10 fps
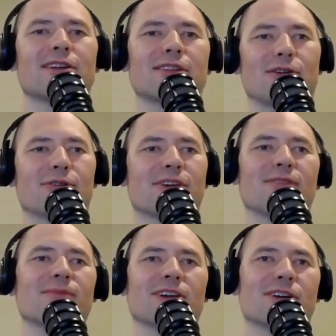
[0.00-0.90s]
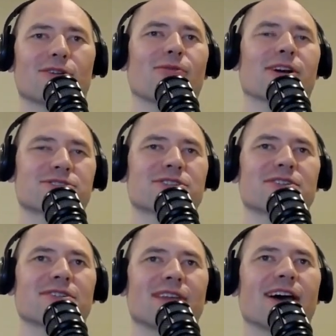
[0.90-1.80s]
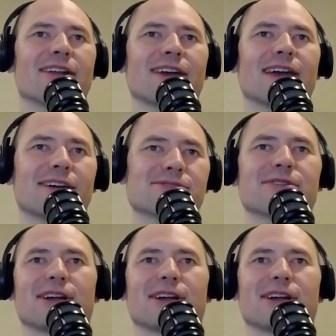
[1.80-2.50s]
they would give me a question I had to answer.